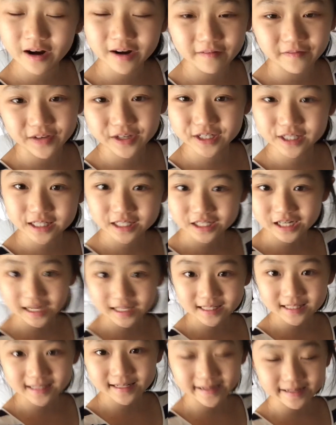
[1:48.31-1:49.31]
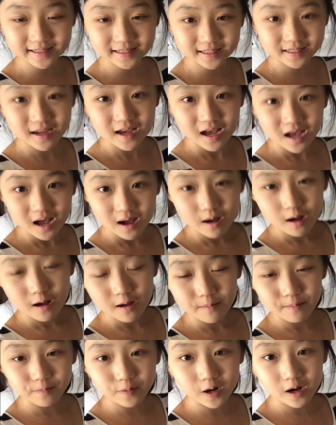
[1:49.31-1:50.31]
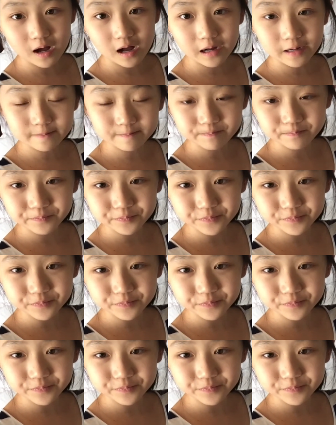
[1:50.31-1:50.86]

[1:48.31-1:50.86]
one of your suggestions, but